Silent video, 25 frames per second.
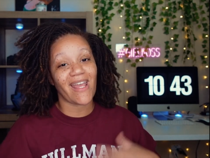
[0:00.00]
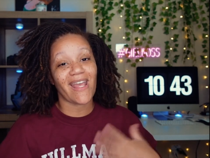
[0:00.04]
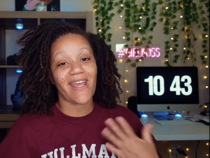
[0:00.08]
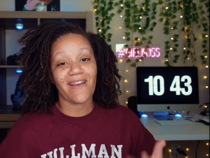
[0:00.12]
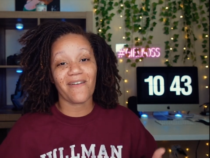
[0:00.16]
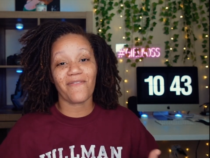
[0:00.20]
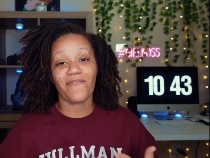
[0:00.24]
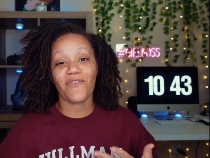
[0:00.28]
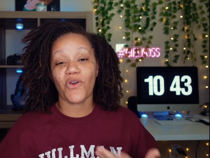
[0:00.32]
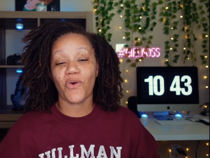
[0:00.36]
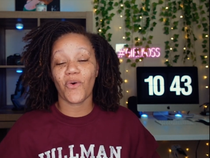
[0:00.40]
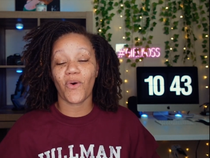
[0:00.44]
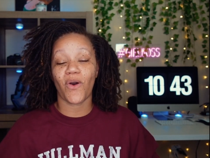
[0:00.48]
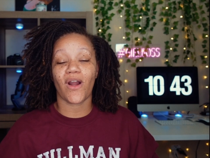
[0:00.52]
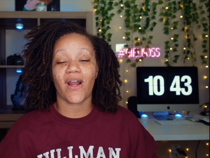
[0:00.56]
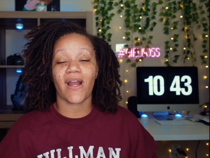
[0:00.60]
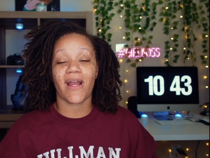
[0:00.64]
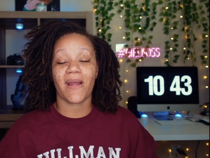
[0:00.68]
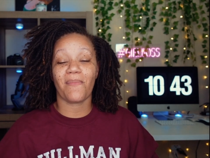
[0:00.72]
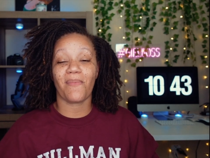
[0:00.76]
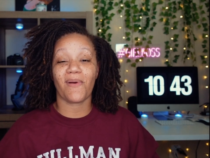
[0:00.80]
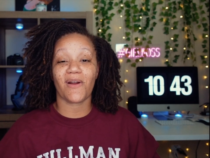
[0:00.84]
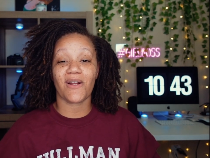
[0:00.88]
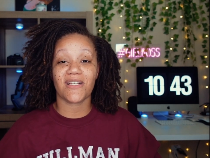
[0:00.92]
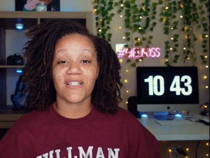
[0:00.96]
if you are
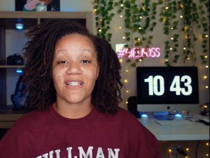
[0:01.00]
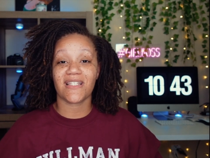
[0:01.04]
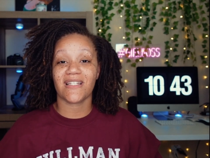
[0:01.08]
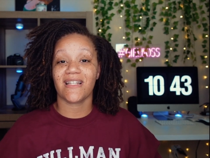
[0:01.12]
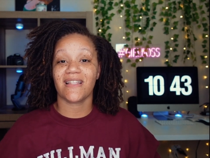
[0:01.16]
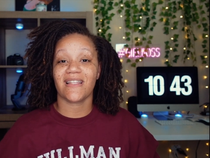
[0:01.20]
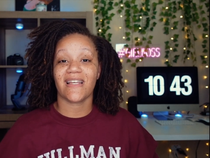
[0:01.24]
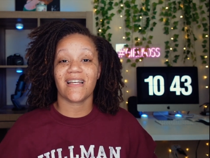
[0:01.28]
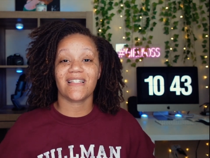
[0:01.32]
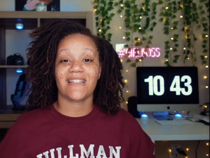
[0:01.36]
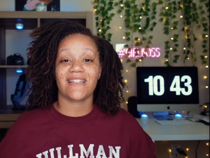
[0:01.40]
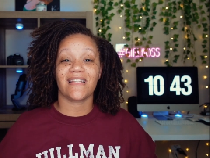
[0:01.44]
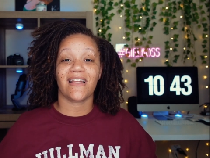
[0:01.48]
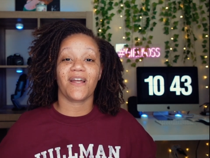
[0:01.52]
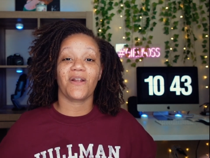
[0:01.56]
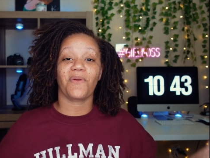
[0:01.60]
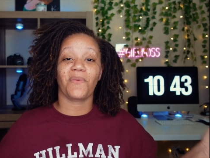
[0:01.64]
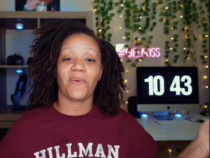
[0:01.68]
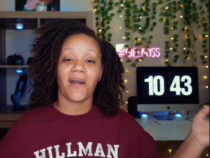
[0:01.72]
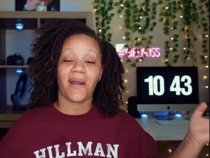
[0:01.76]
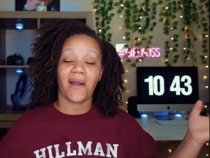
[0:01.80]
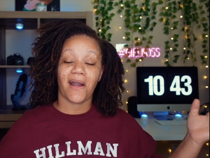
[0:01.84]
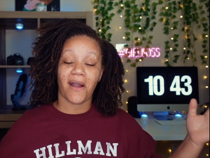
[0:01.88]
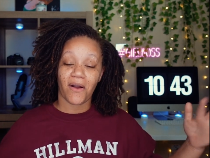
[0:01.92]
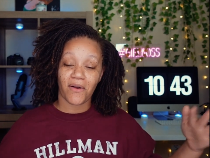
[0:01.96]
a person that's not
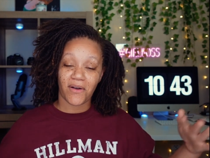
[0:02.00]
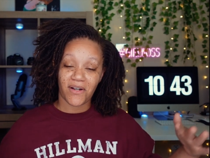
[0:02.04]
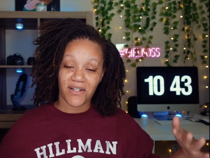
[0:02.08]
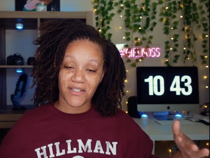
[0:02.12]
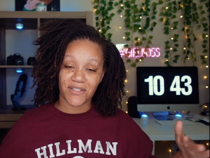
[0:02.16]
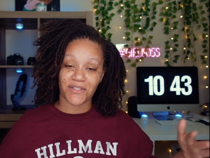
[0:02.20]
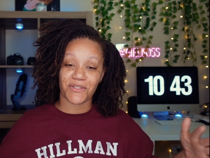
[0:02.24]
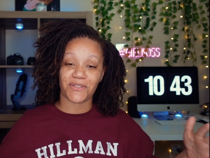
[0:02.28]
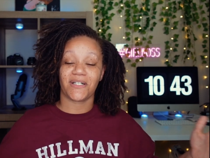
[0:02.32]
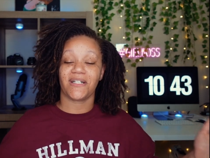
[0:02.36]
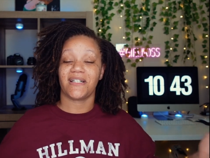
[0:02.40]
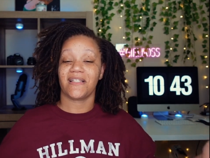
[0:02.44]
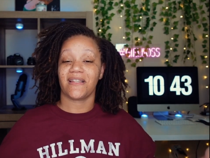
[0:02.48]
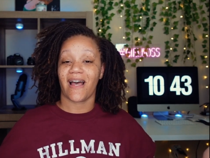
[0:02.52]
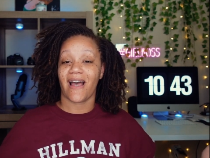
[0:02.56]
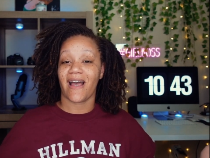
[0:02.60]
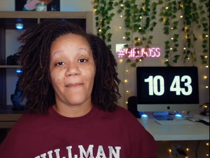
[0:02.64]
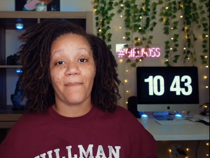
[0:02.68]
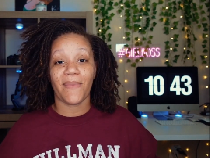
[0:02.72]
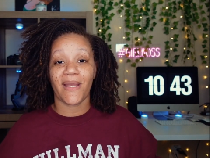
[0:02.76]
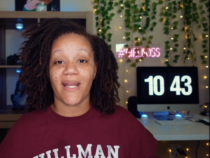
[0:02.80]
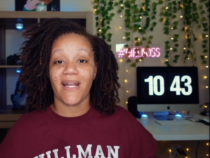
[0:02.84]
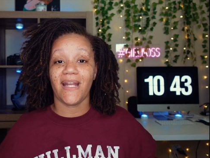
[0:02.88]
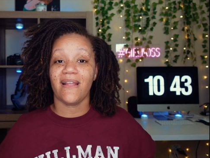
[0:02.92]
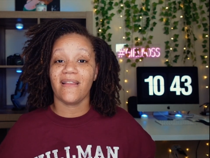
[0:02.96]
around our culture a
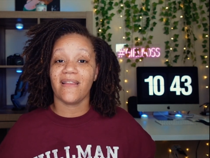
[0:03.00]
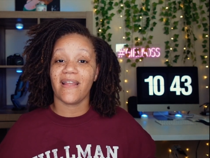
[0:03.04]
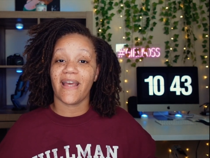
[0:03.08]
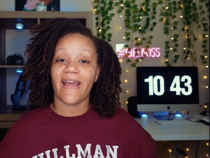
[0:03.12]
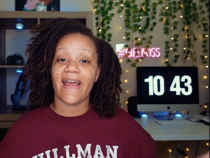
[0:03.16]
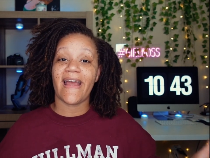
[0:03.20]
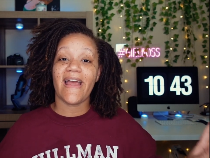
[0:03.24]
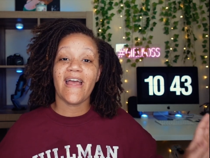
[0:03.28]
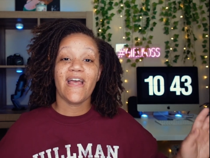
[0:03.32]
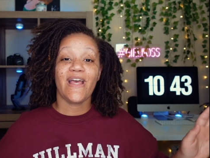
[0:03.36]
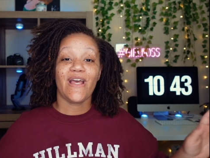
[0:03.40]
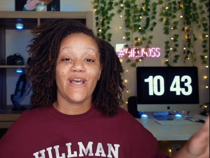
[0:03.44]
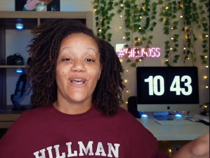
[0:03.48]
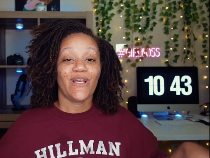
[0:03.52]
lot, meaning that